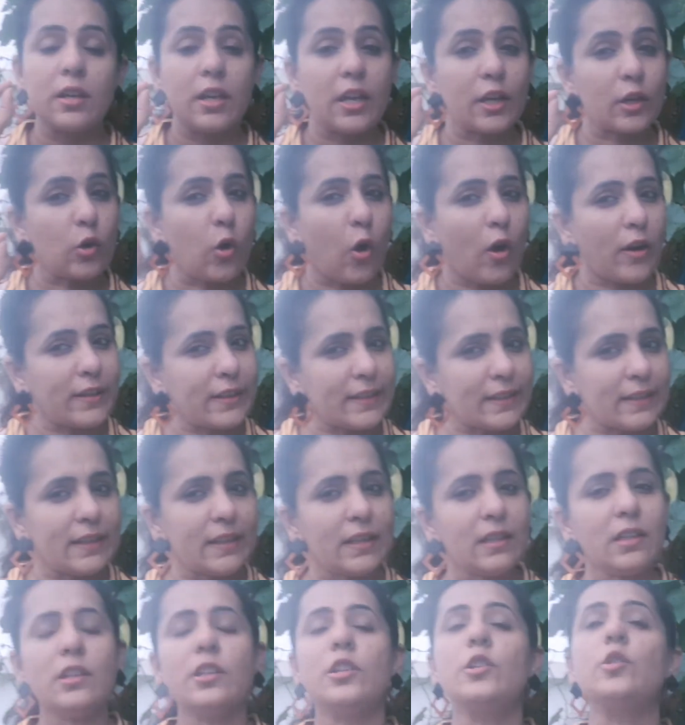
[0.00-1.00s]

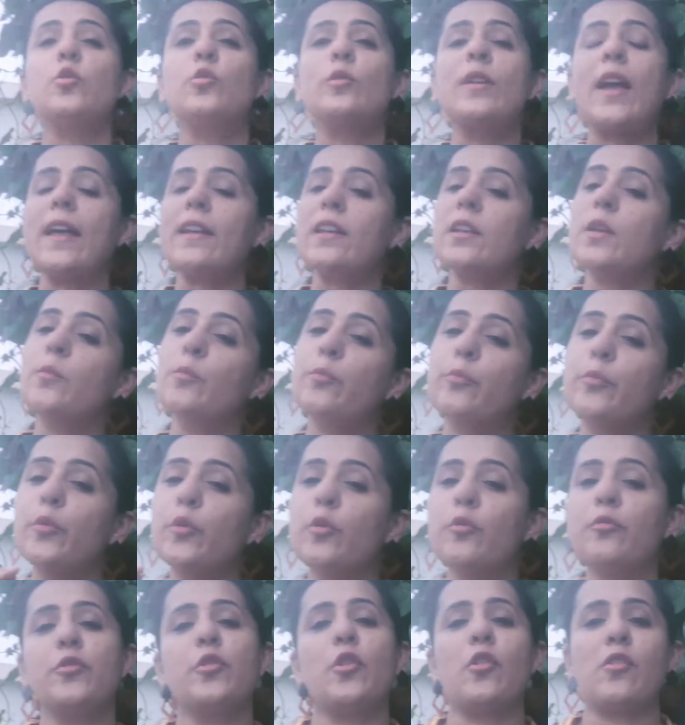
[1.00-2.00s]
Accordingly, you can
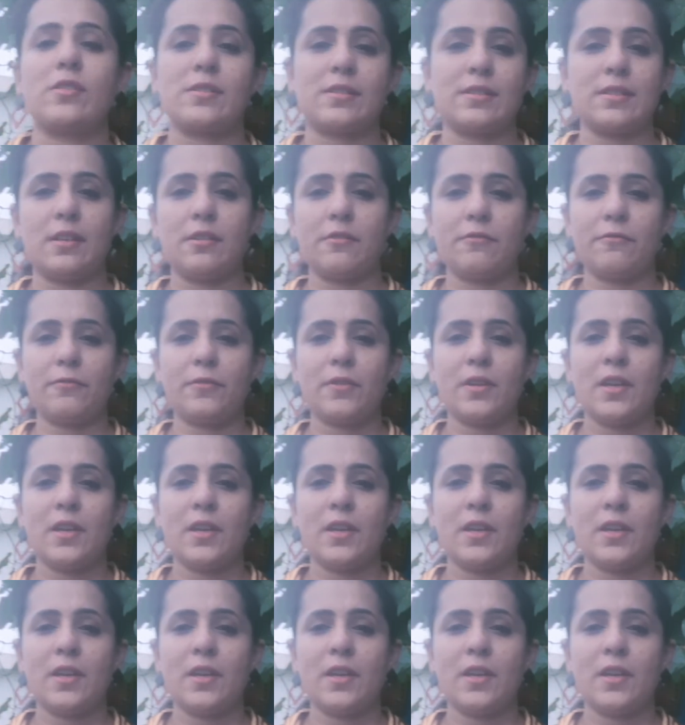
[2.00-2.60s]
improve yourself.